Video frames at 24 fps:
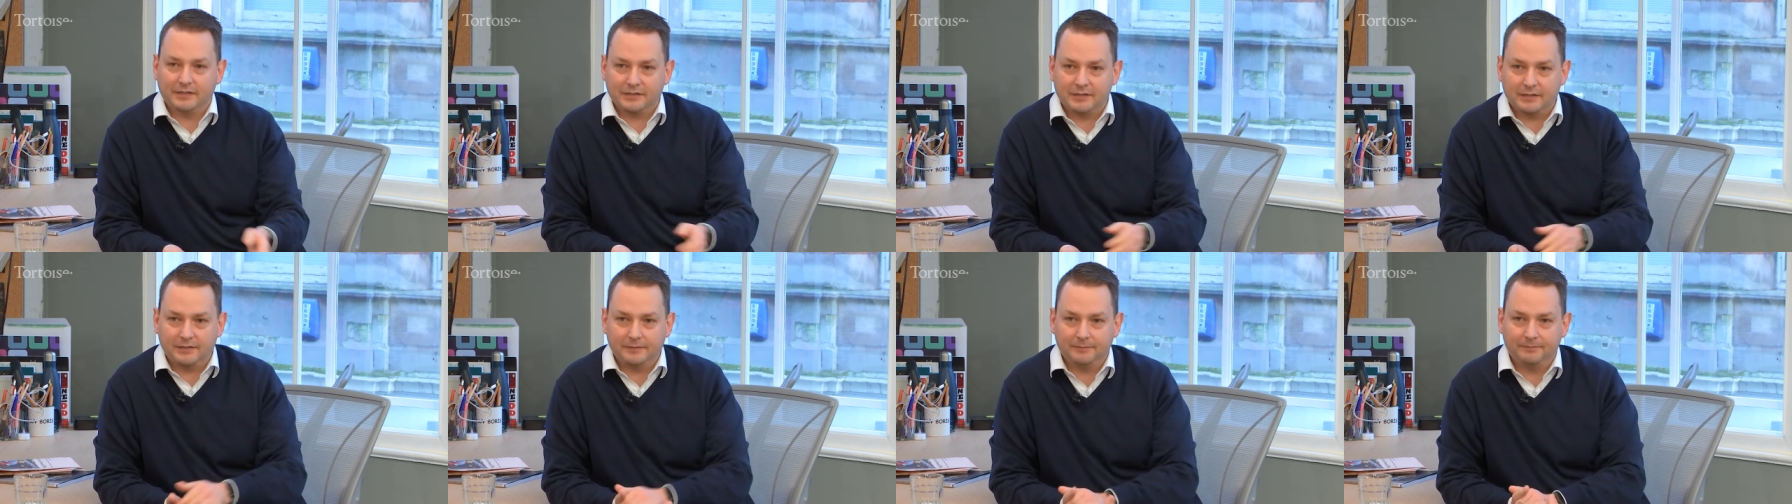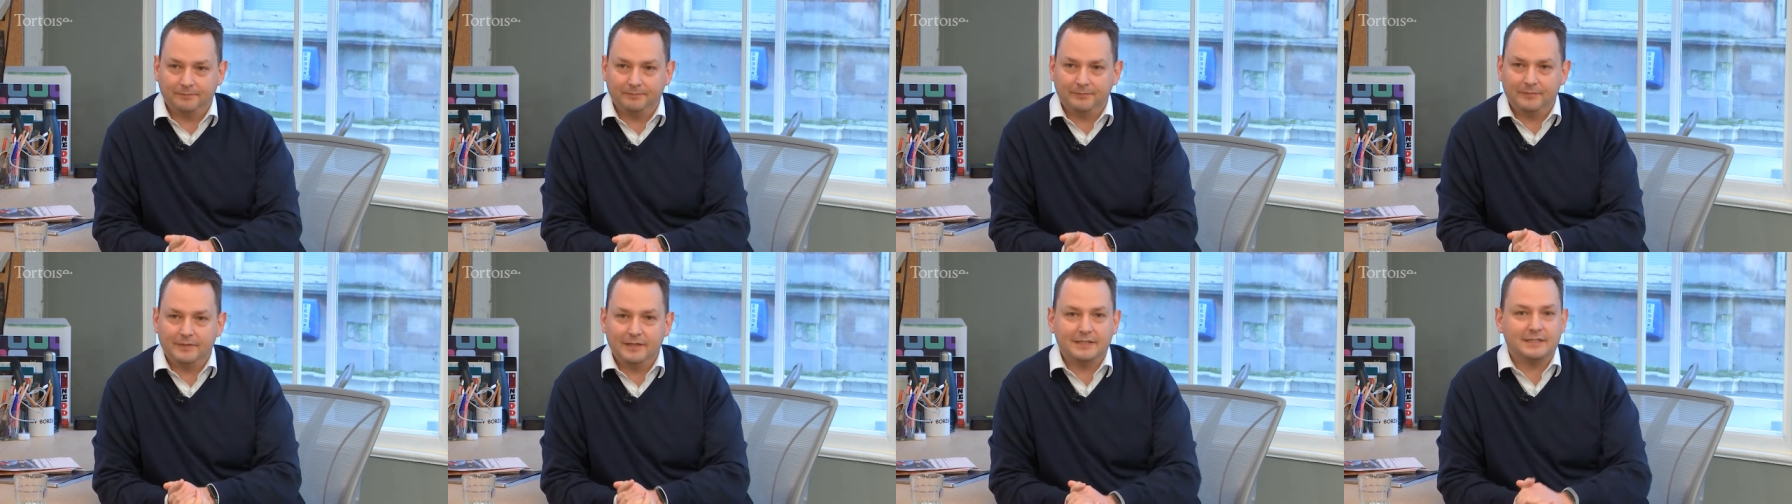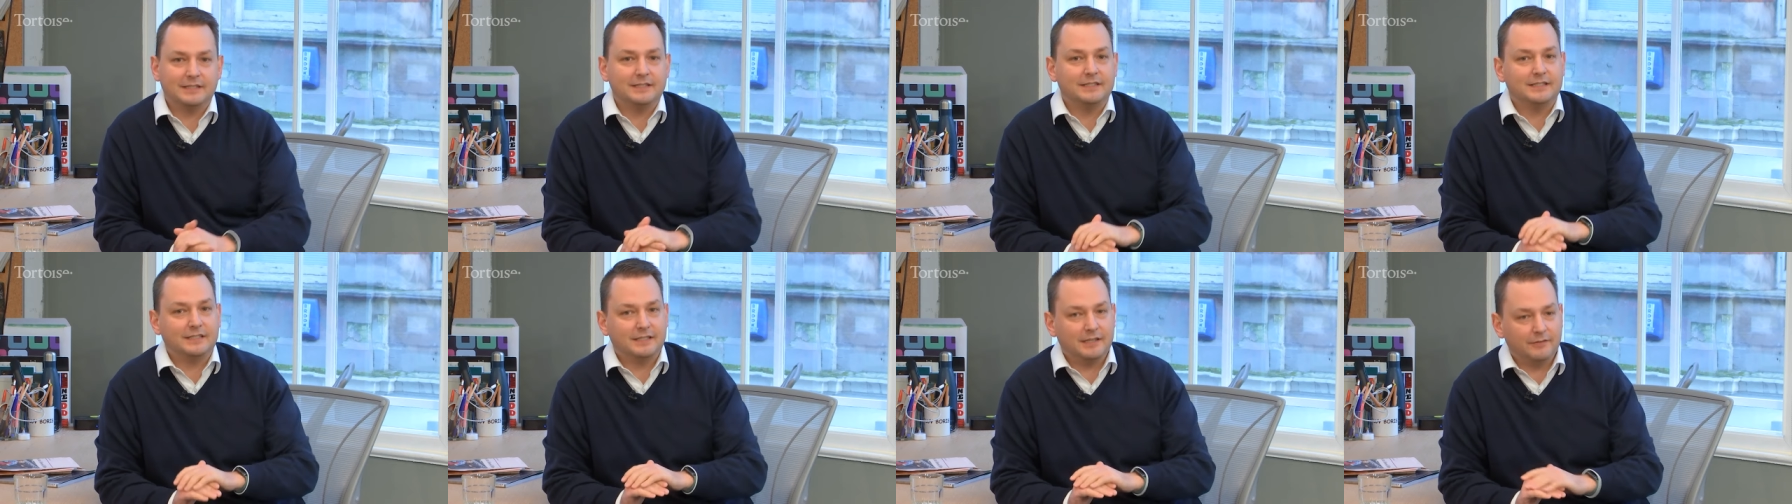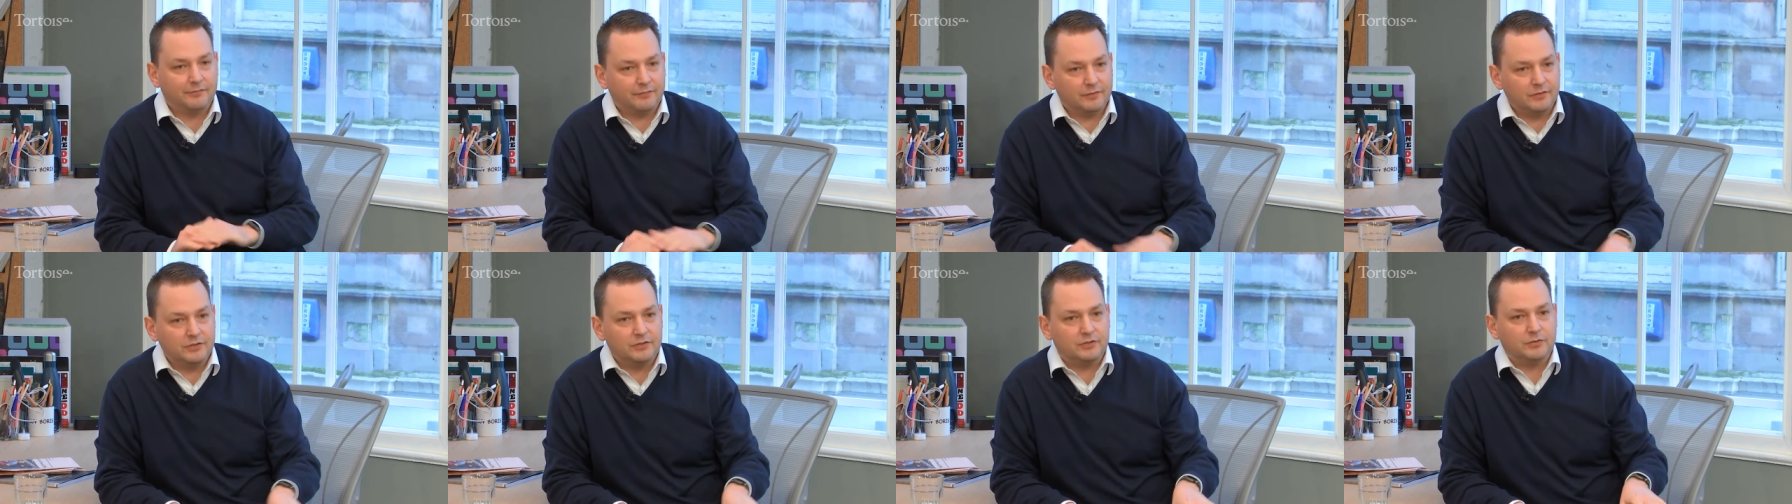doesn't. This is
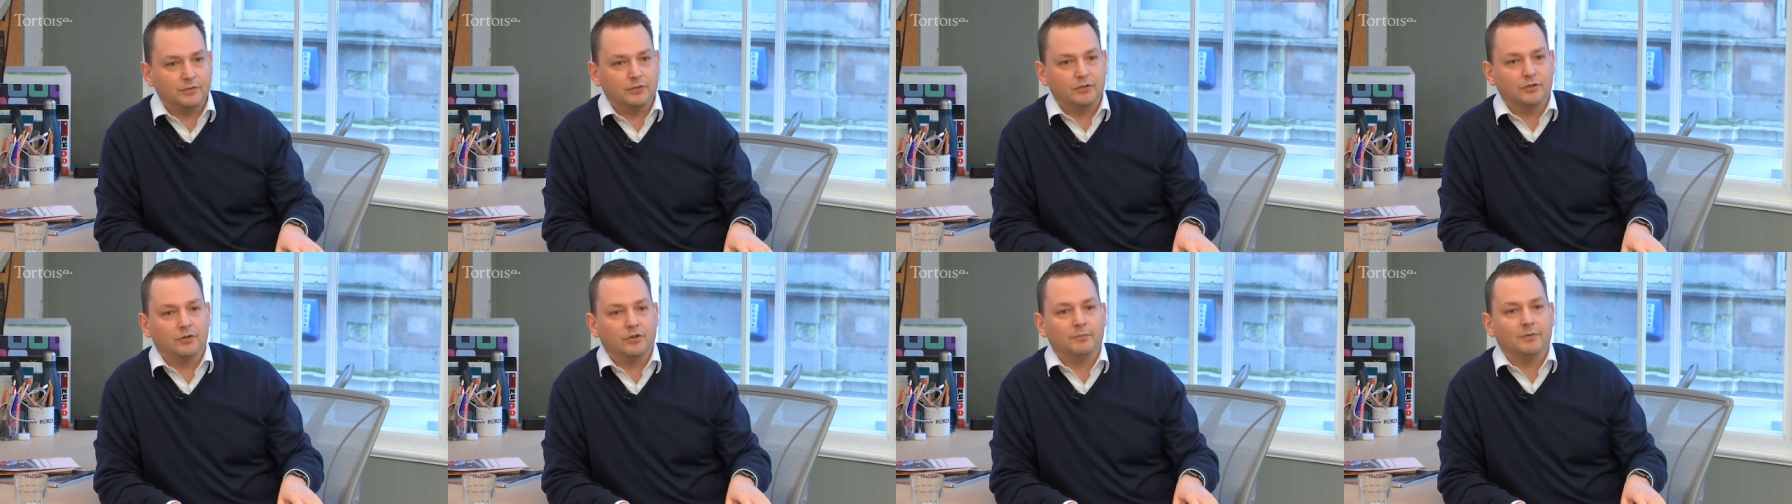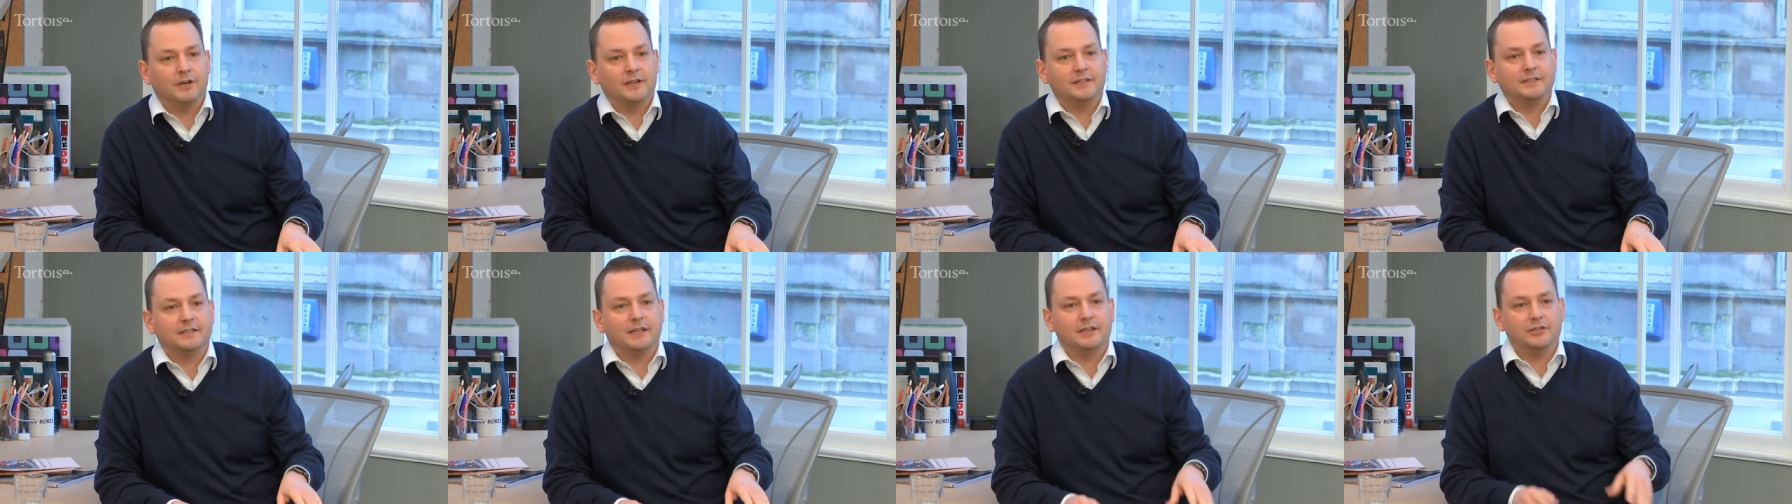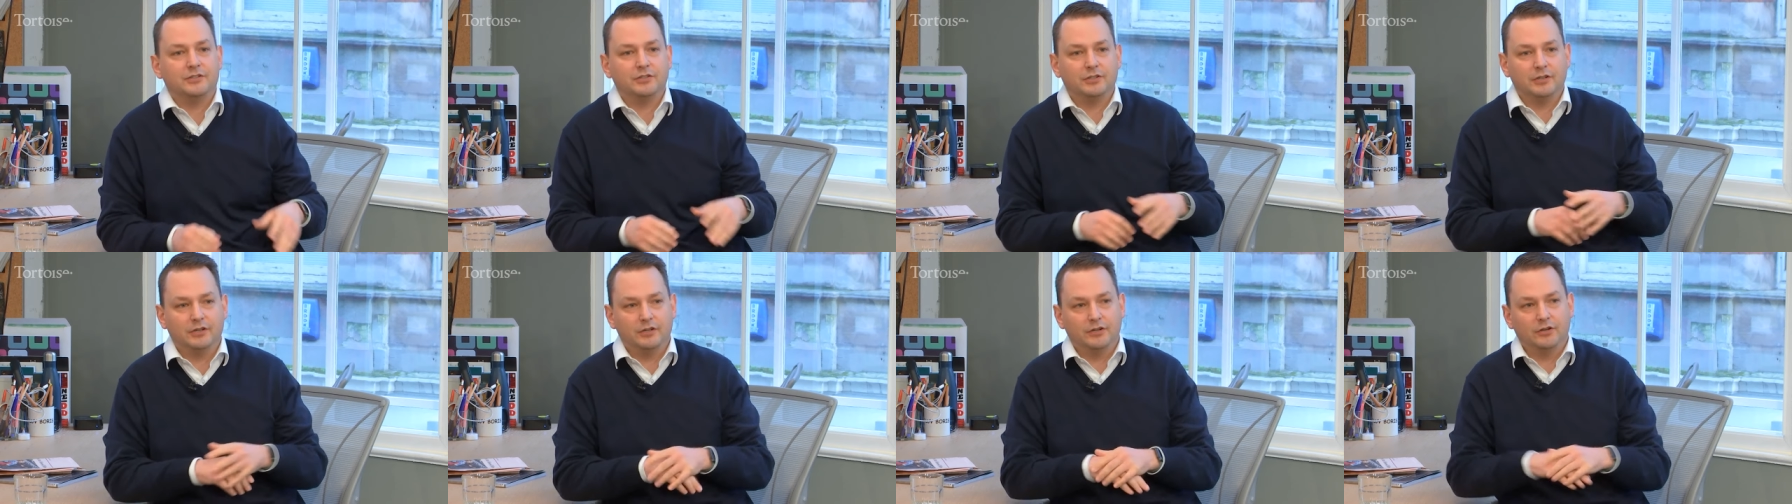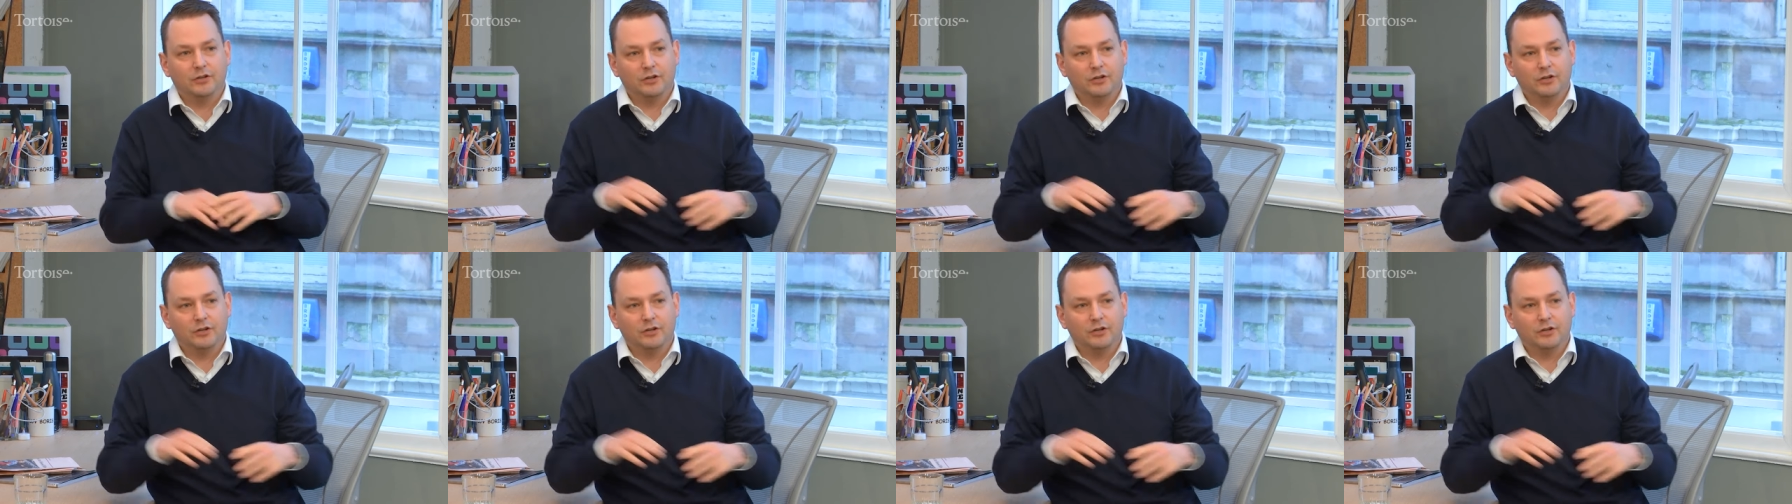different to anonymization.